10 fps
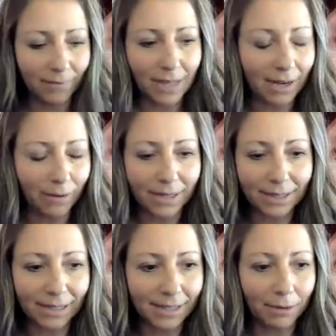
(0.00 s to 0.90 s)
Anyways,
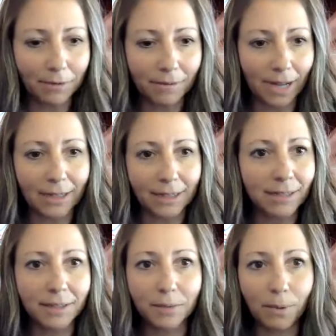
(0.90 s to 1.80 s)
as I
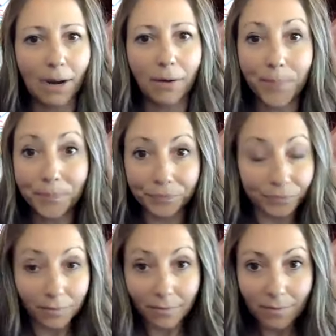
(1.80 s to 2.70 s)
reflect, wow,
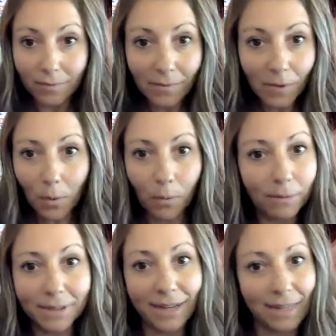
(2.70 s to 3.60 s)
what
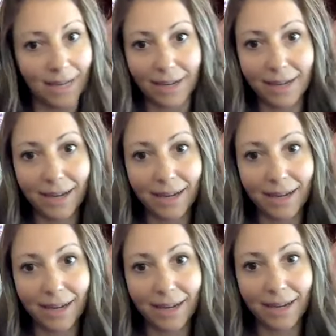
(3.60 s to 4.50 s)
was I thinking?
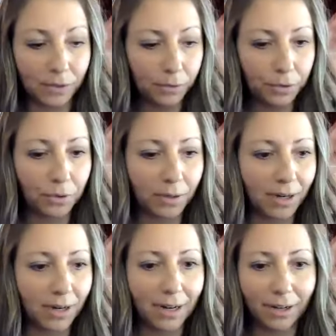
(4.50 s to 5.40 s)
Life is too
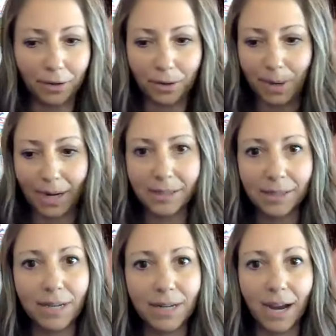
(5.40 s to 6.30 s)
short. You could
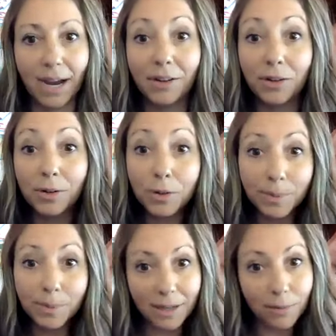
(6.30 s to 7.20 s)
possibly die and you're too
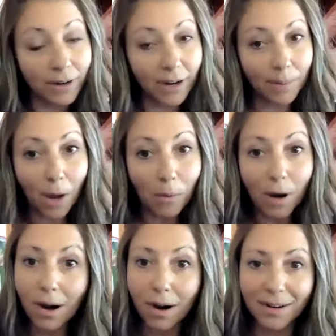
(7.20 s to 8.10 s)
busy worrying about
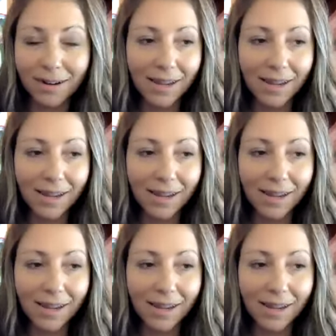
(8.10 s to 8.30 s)
work.